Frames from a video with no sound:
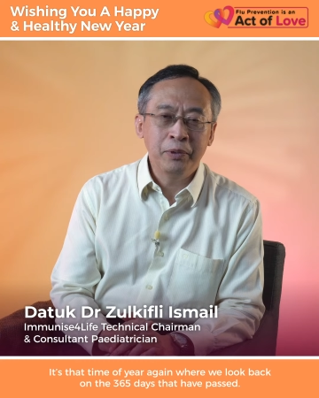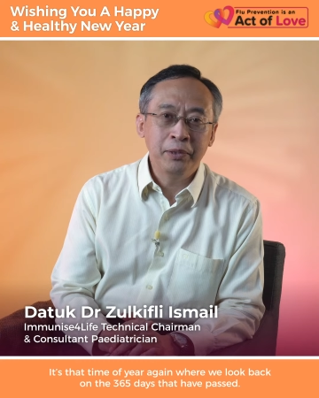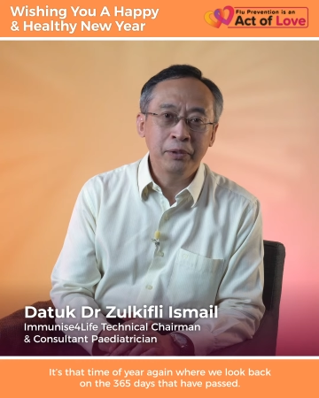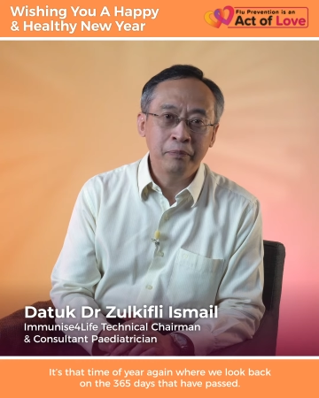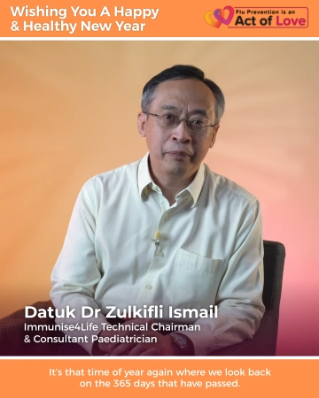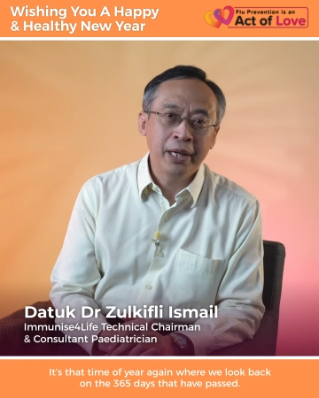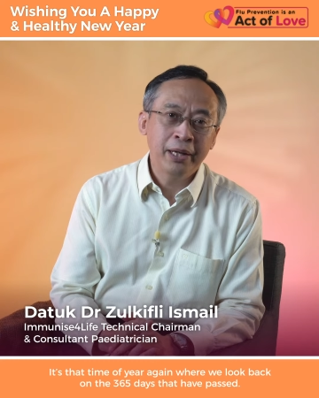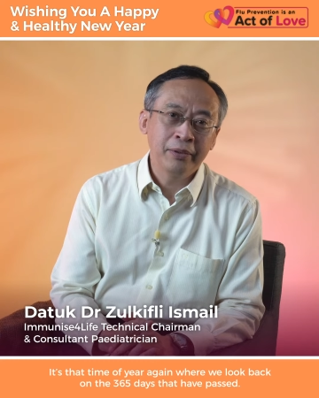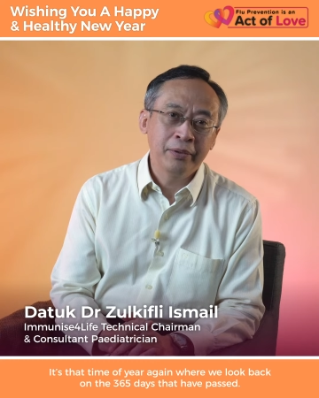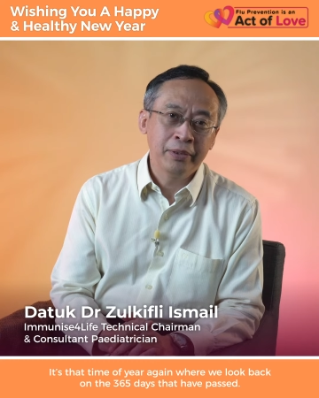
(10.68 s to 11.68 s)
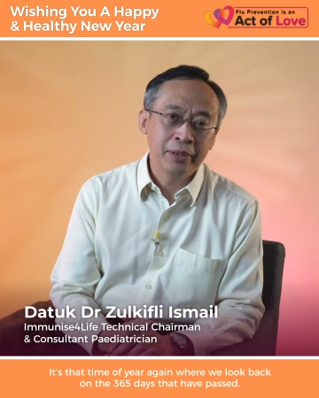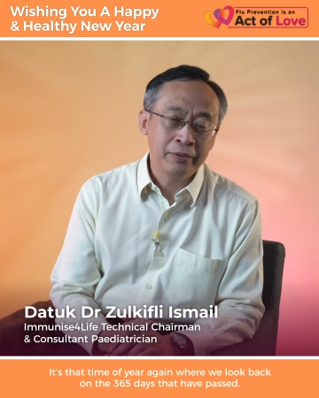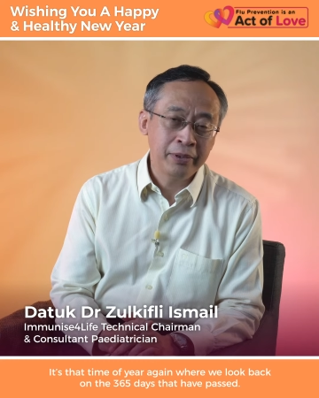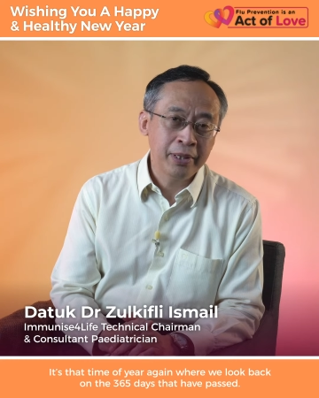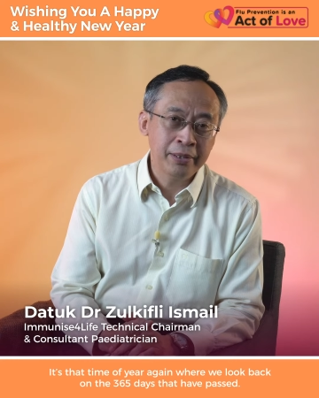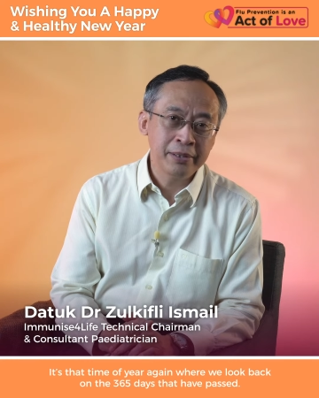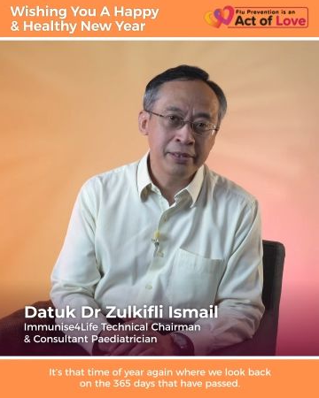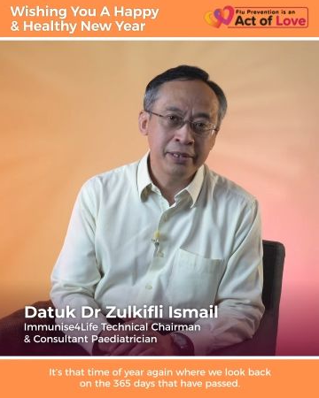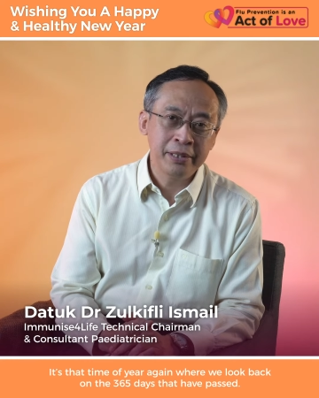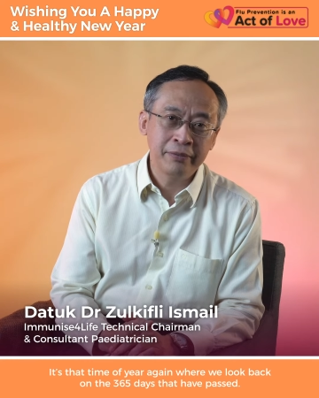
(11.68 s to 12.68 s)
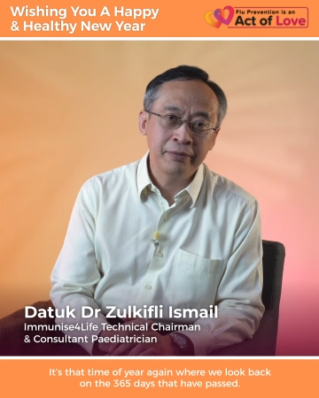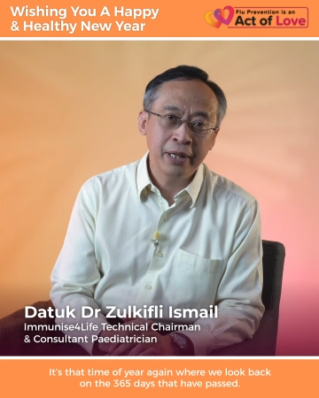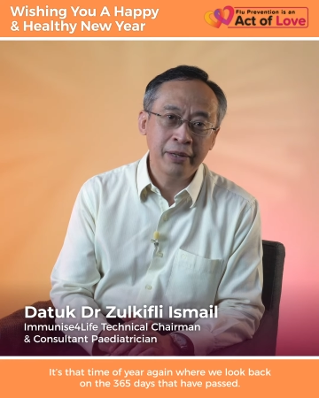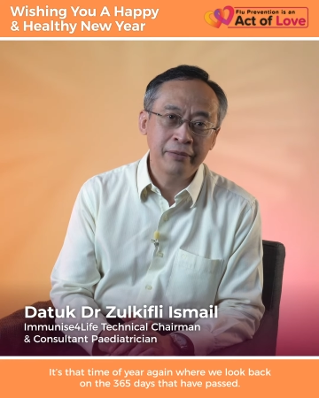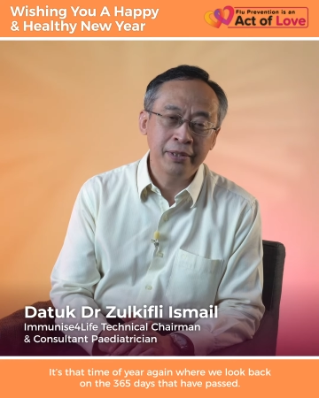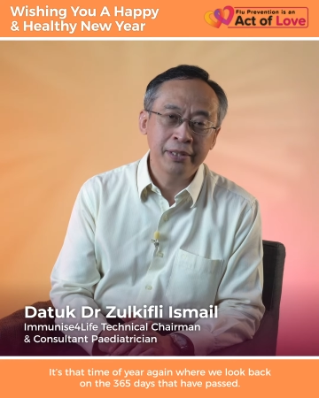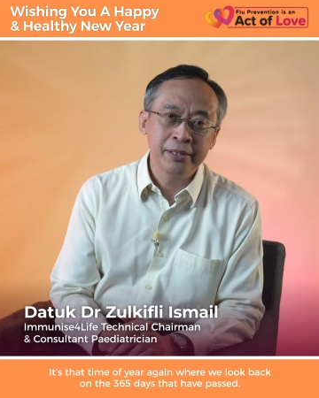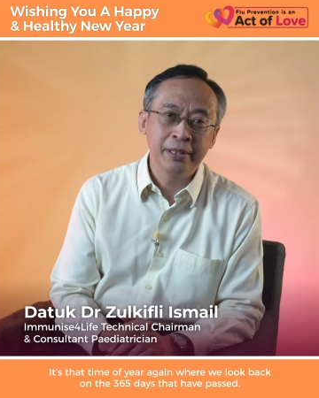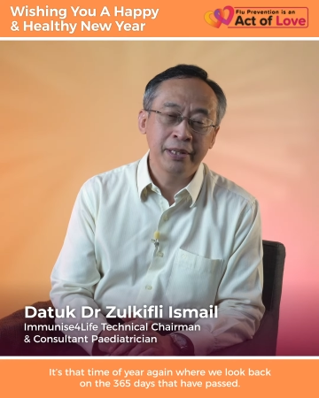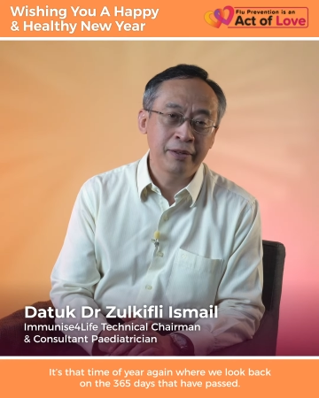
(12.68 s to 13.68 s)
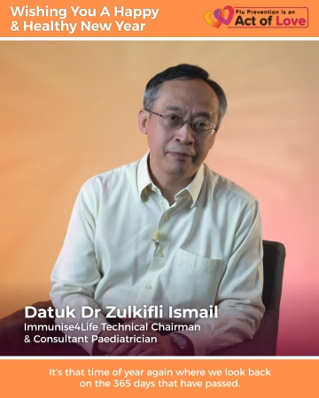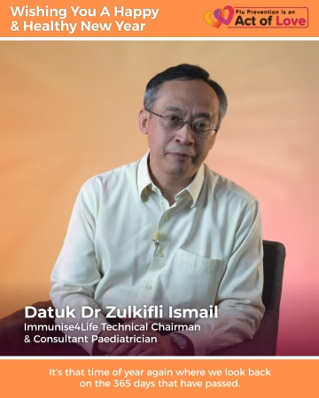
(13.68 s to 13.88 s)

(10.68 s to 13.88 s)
we look back on the 365 days that have